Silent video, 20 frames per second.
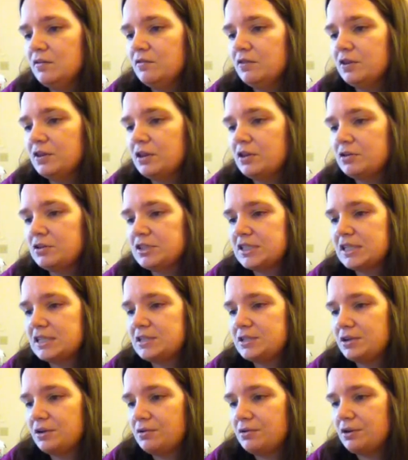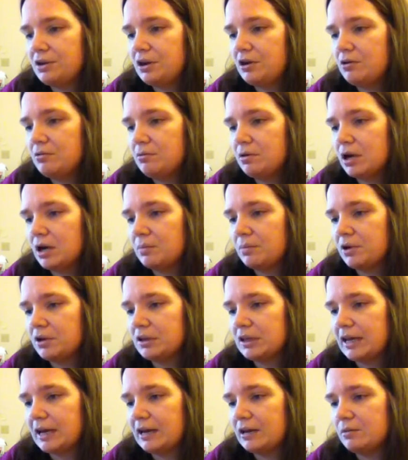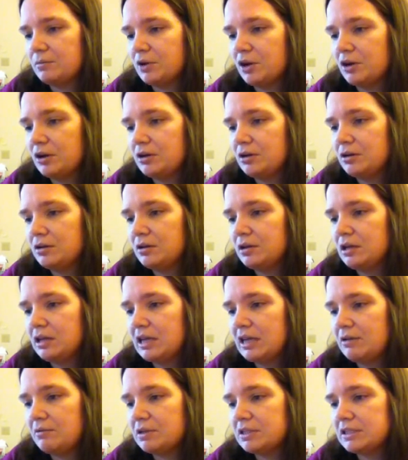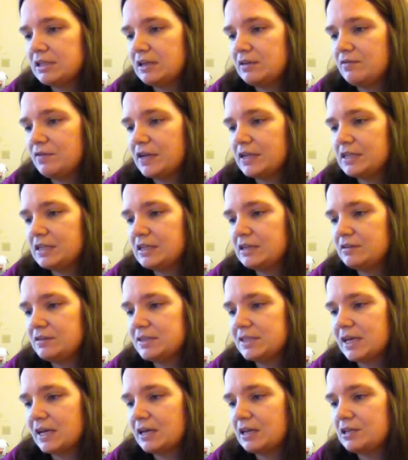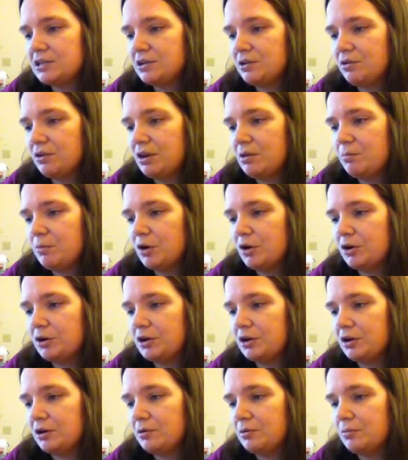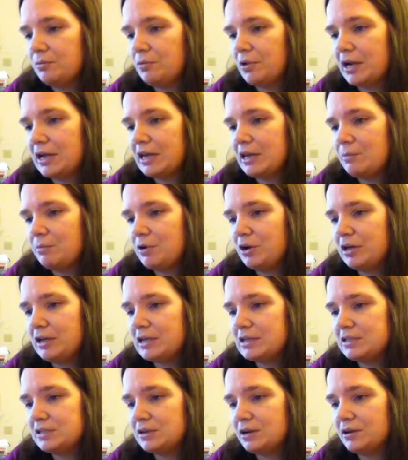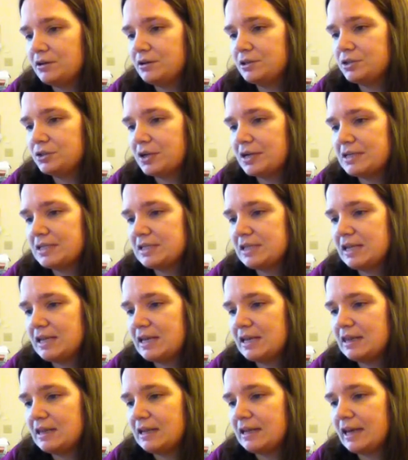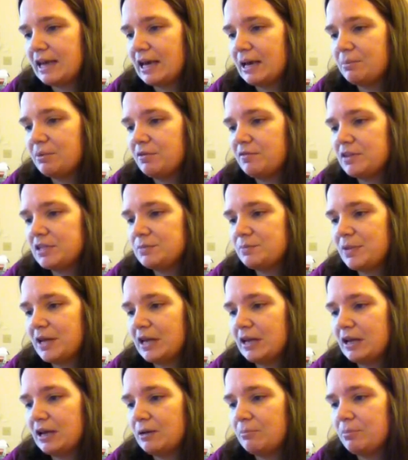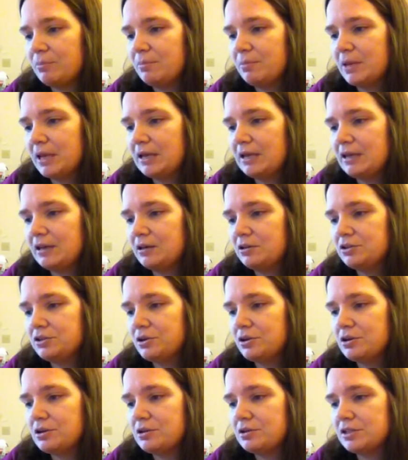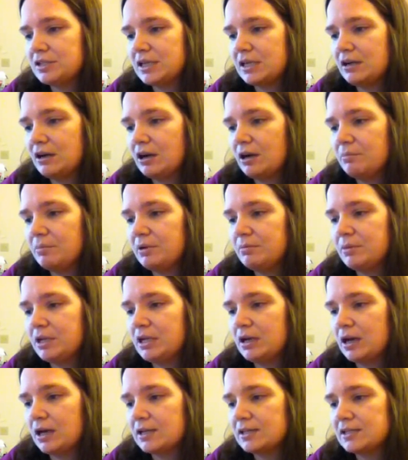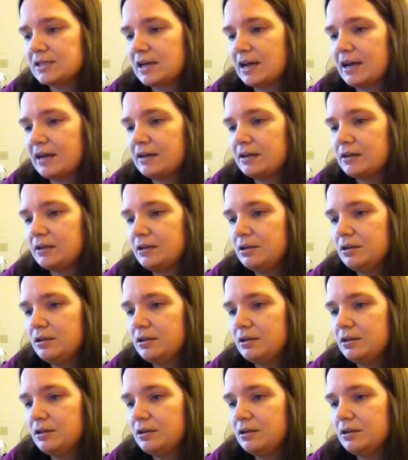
For those that don't know Robert Latimer, he was convicted of second degree murder when he put his daughter Tracy in the cab of his pickup and killed her using carbon monoxide.